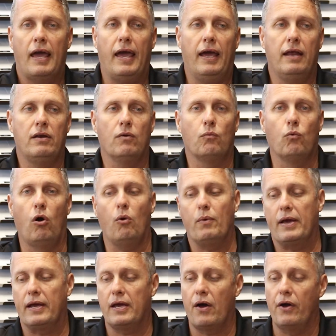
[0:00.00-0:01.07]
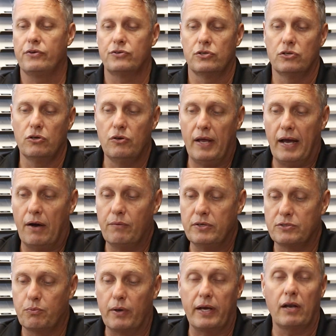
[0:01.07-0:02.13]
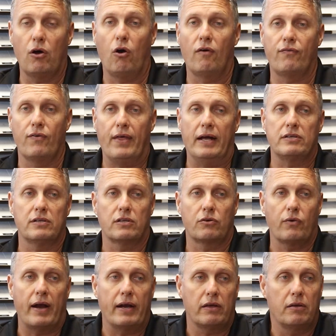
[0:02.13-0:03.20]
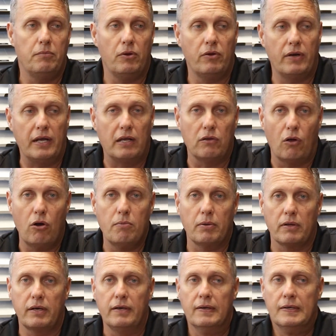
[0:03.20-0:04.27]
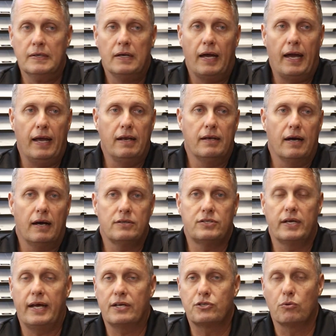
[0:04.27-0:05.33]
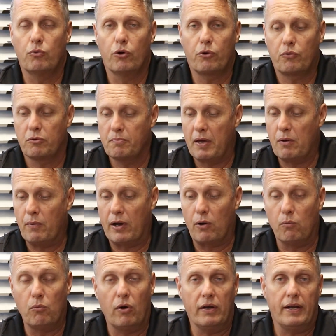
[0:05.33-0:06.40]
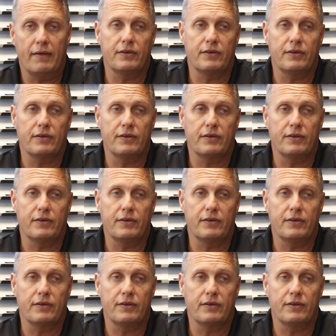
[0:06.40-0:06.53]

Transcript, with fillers: And what we are going to do now is we're going to offer that to the greater community globally and uh, to get to work with me one on one.